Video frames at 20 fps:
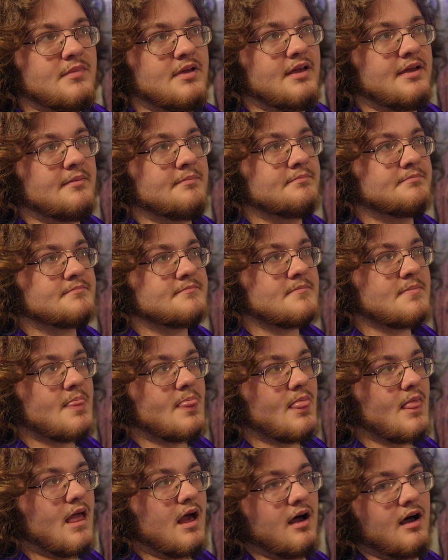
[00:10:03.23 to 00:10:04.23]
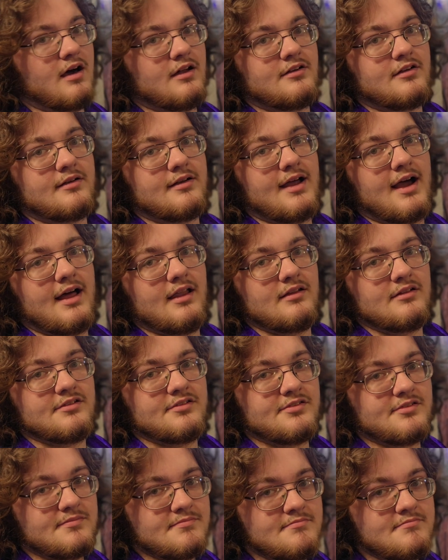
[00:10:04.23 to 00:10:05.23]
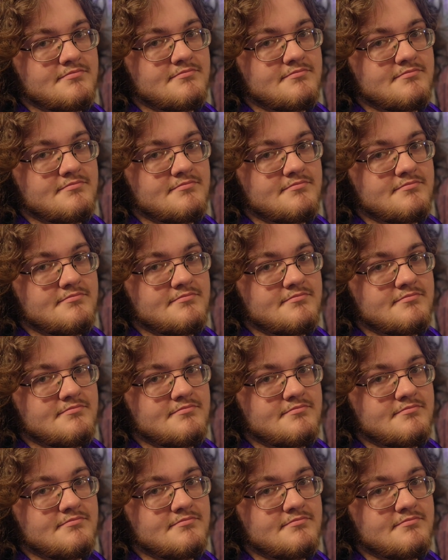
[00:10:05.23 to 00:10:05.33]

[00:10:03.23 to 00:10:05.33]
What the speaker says: me $100,